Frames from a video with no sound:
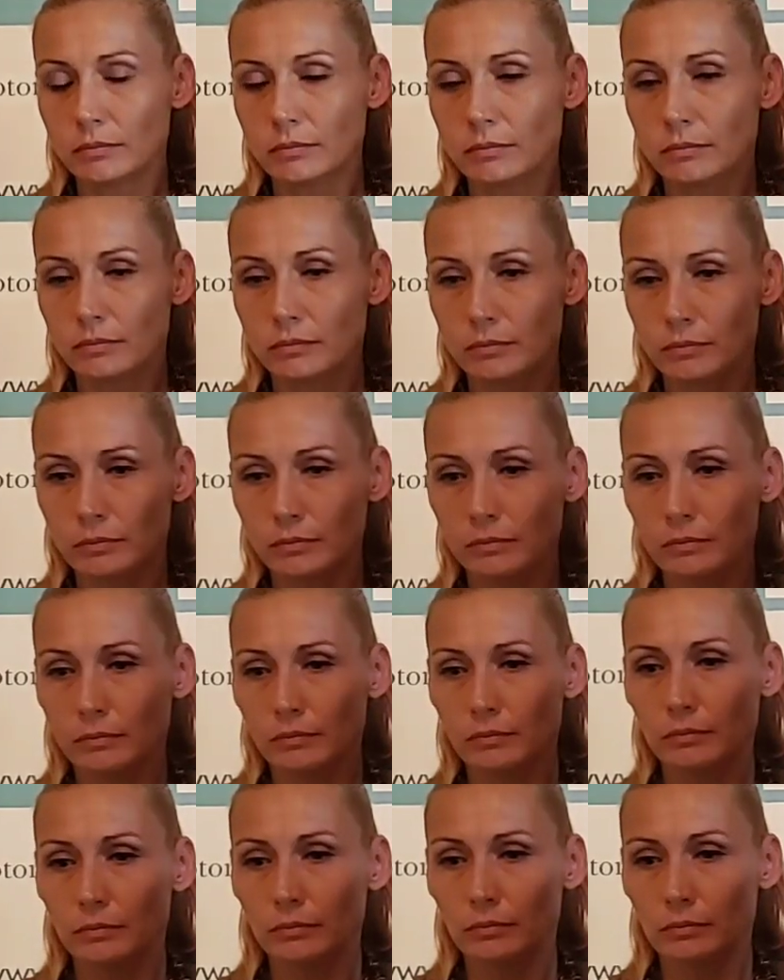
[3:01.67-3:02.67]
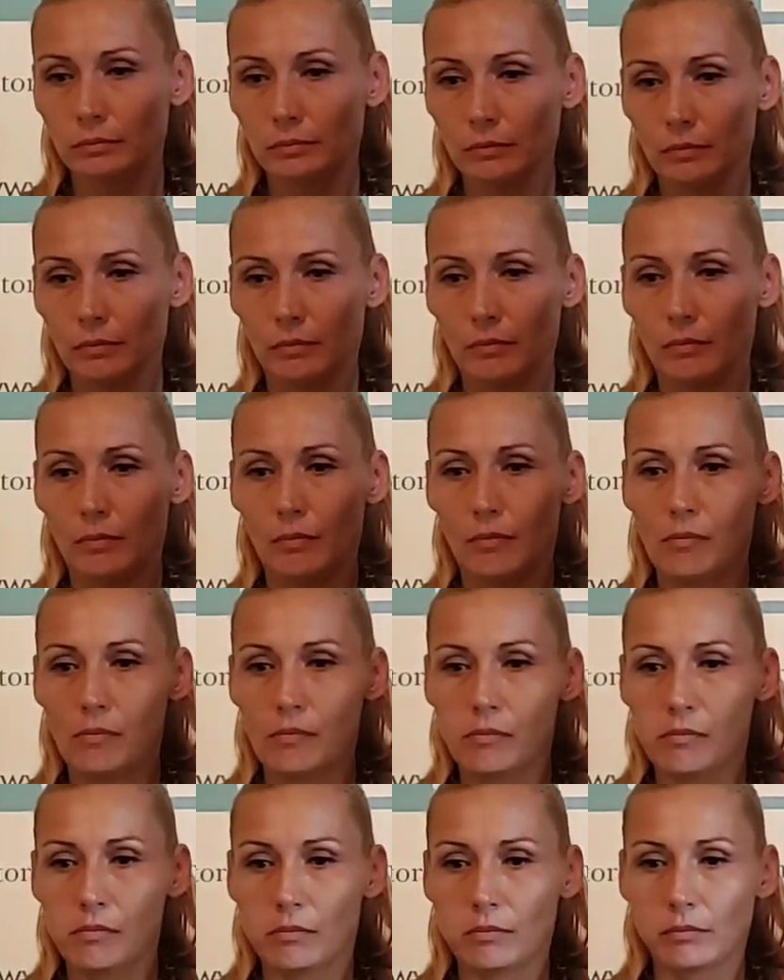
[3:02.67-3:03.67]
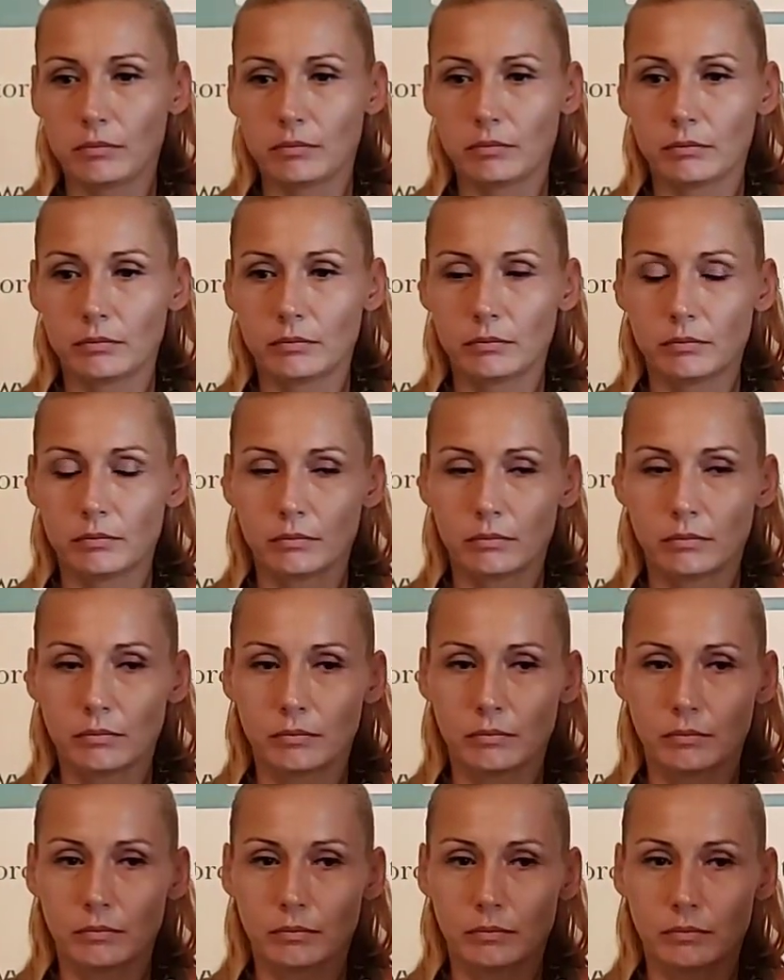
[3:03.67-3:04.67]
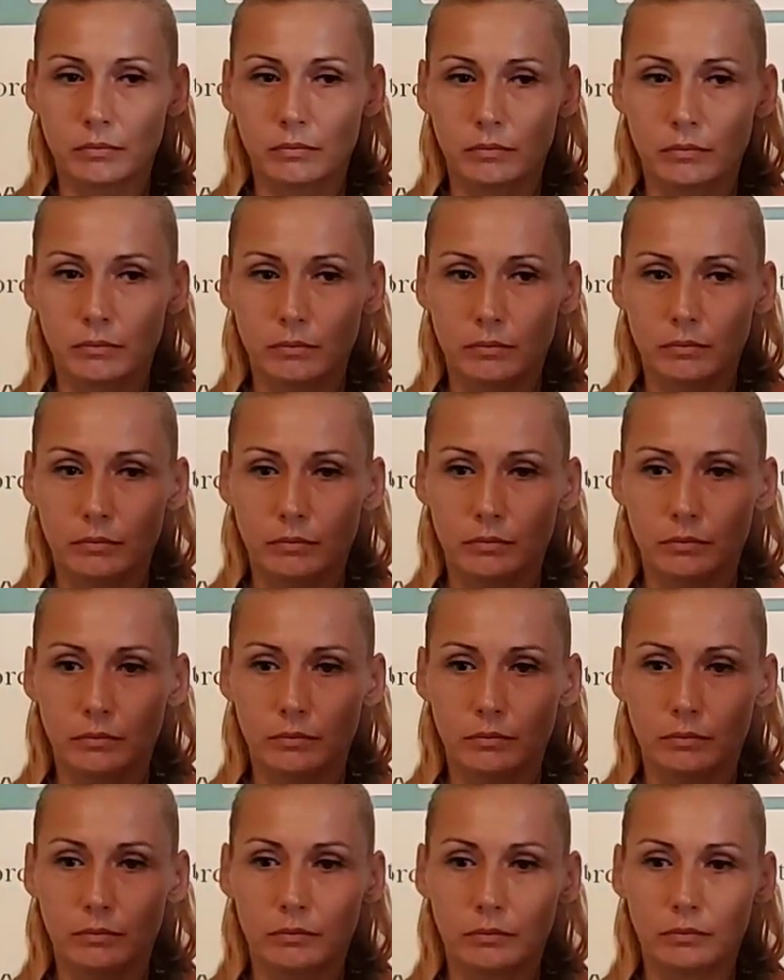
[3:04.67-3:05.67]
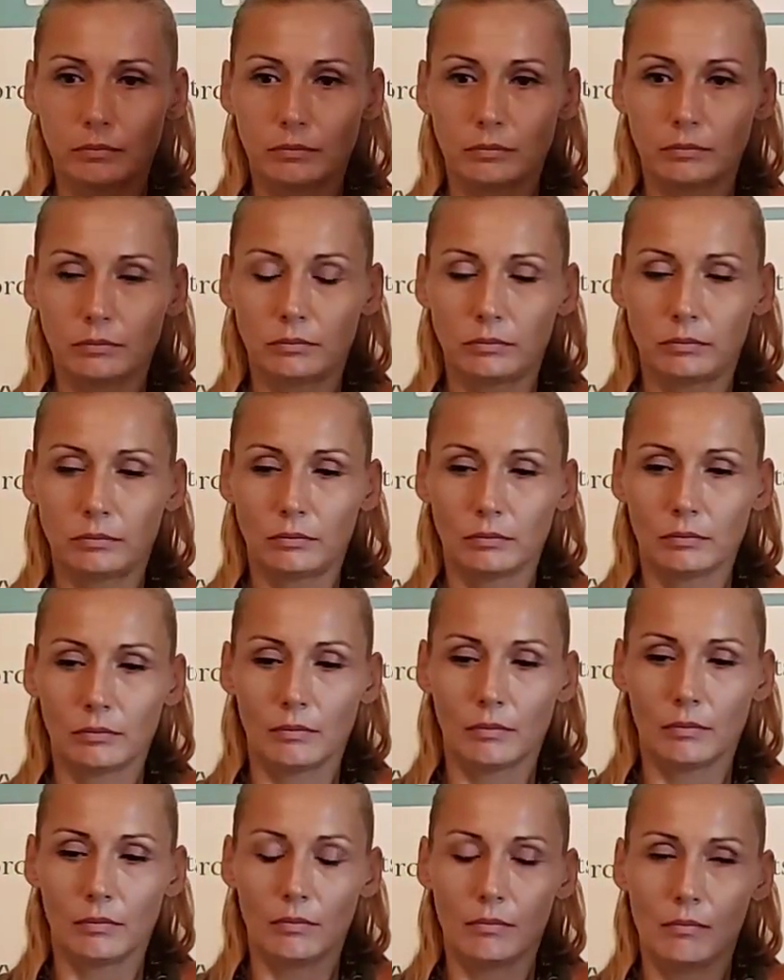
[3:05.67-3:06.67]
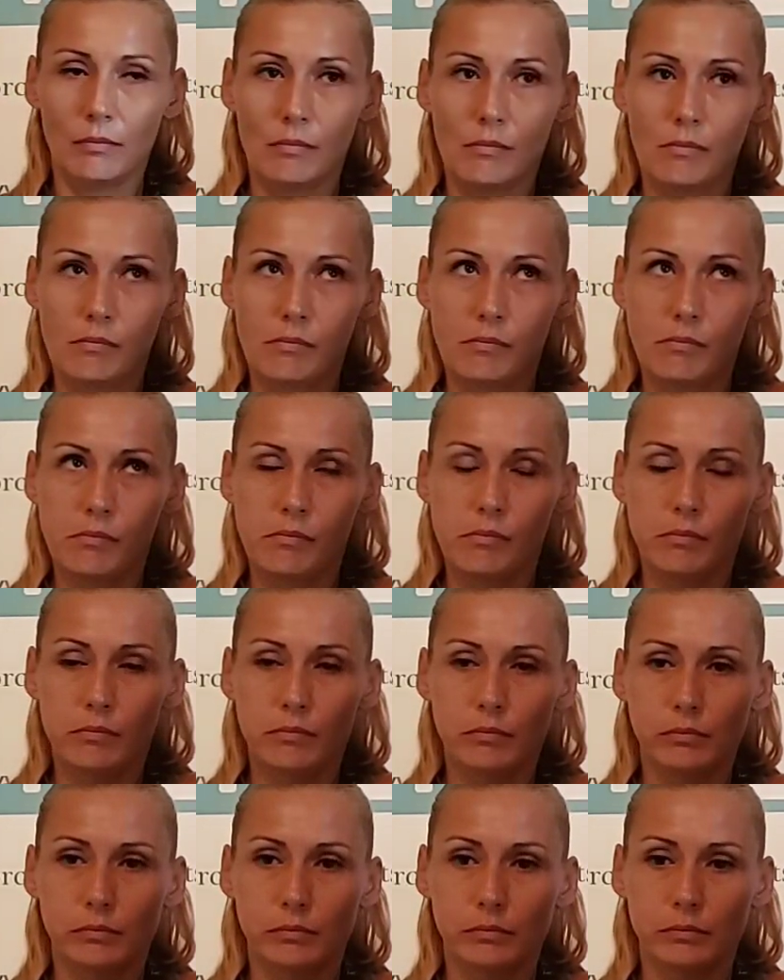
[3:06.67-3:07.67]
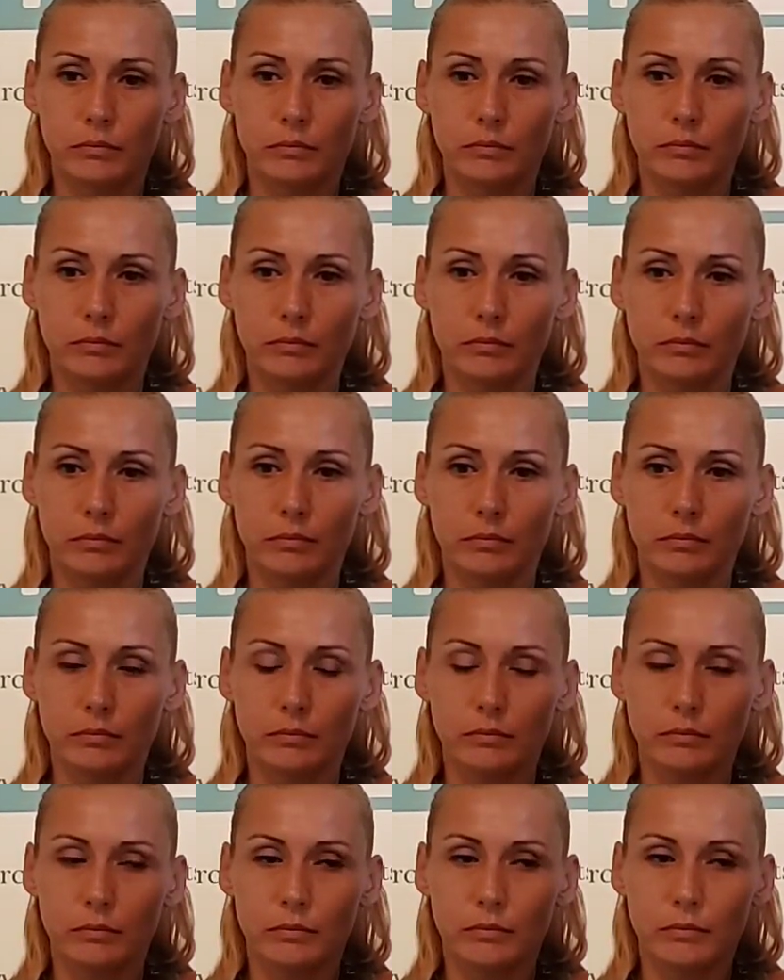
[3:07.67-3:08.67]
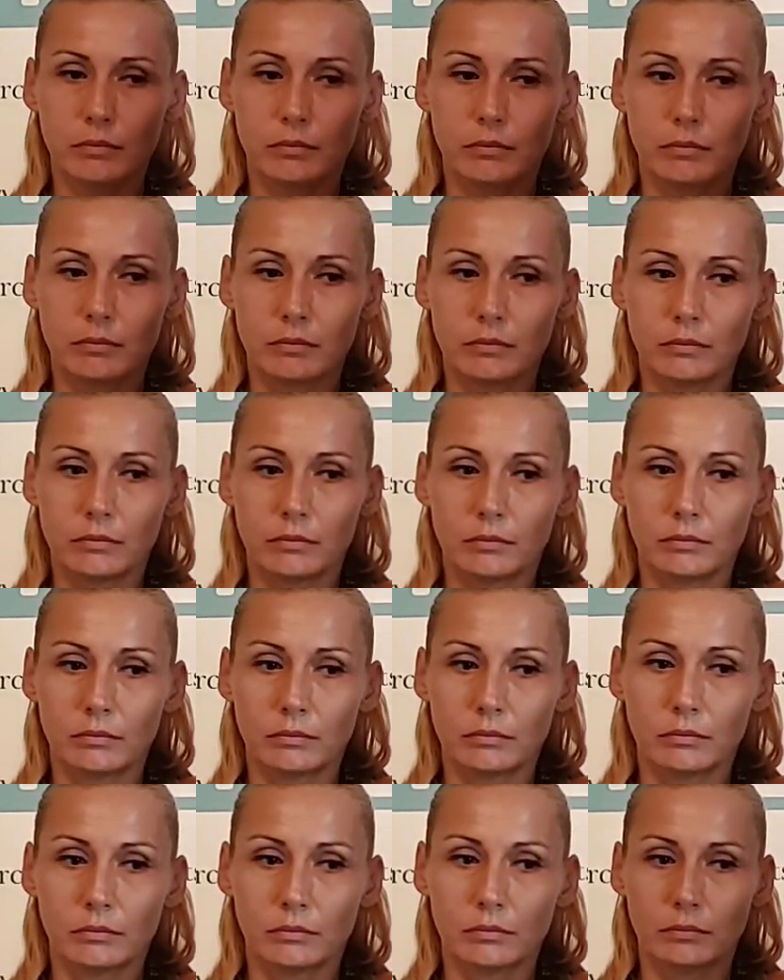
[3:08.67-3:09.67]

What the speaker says: (not speaking)